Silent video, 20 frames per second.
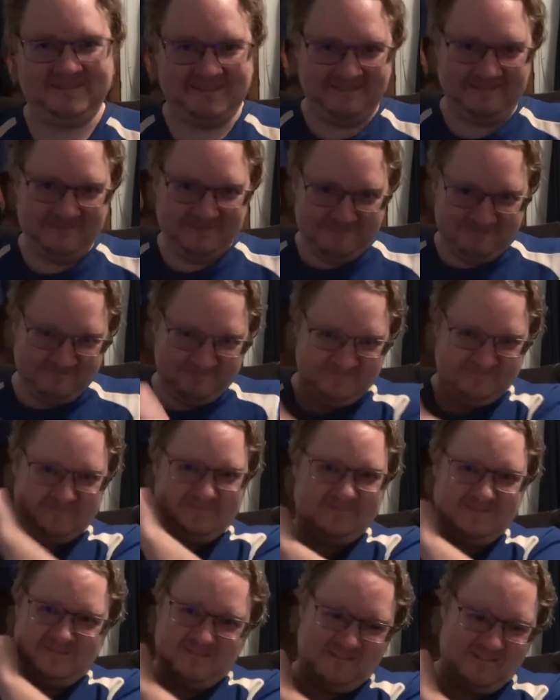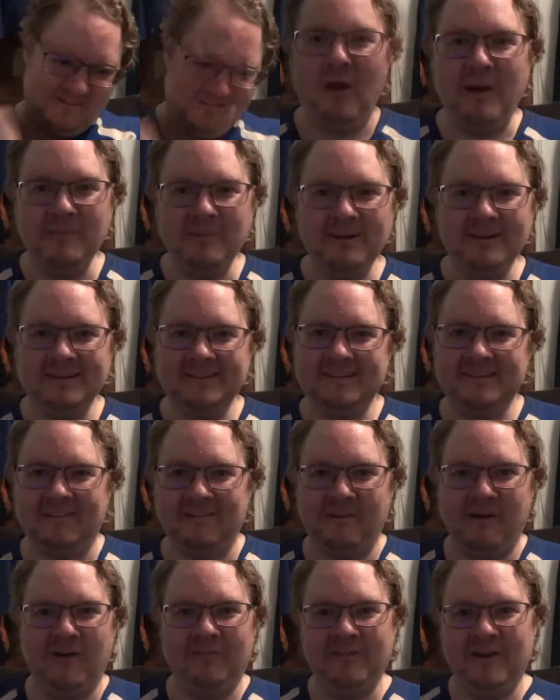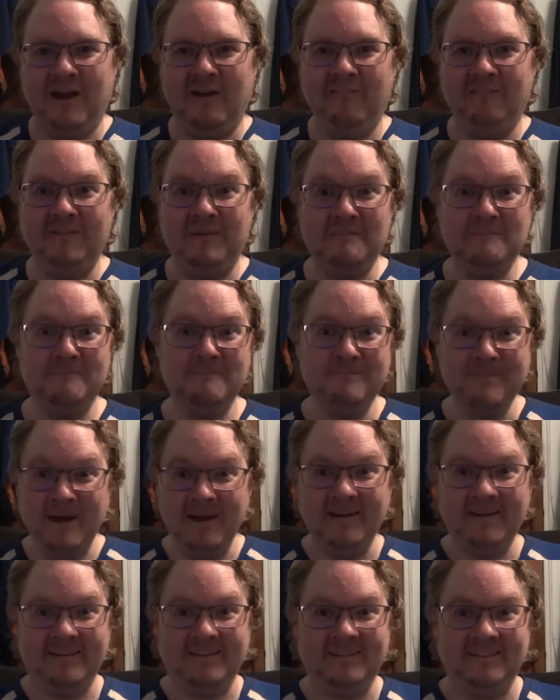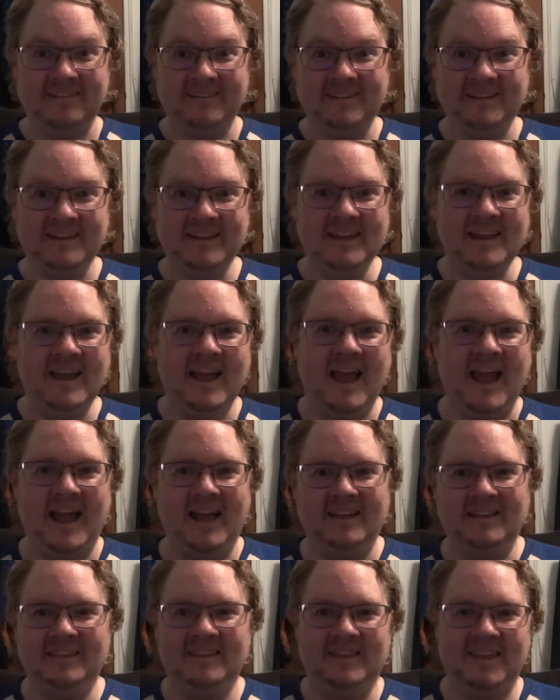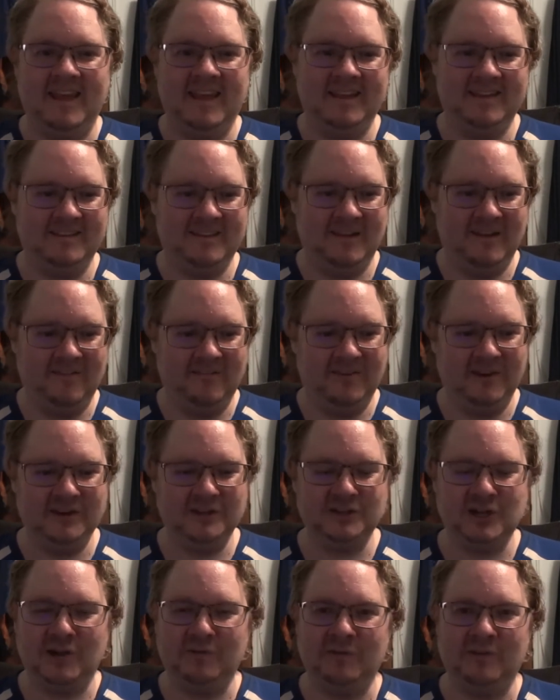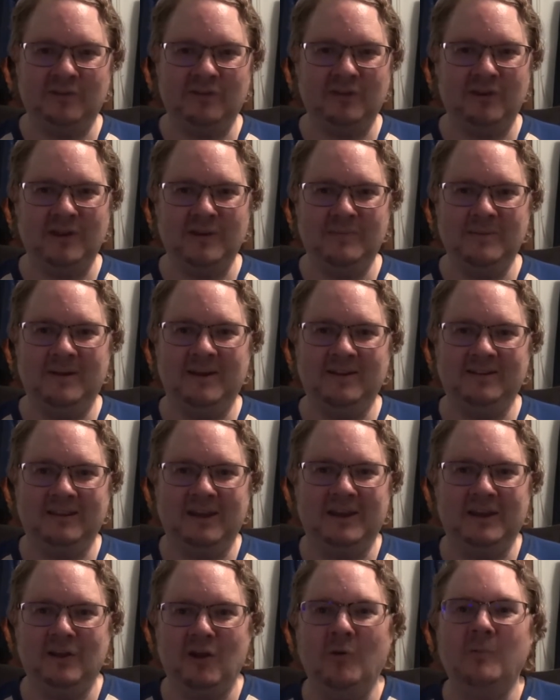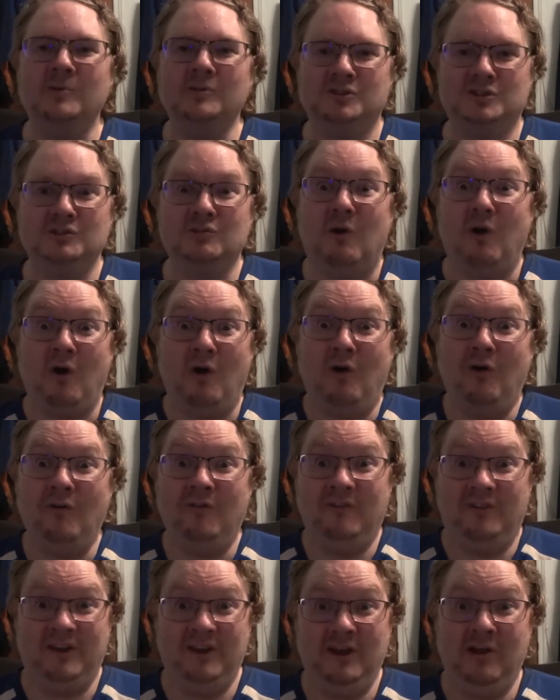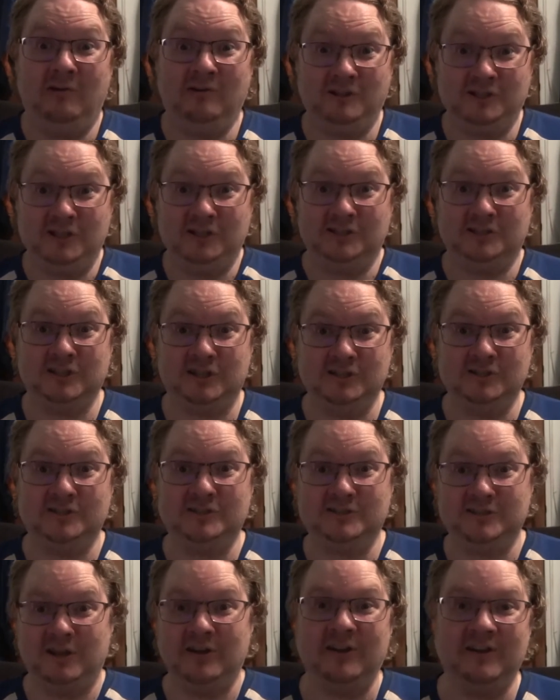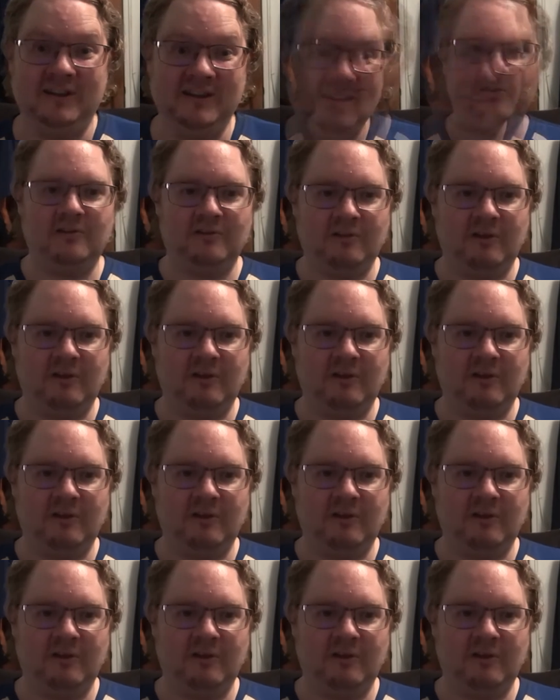So I'm gonna start off alphabetically and then uh, finish off with Sunny because I could almost do a whole video just on Sunny.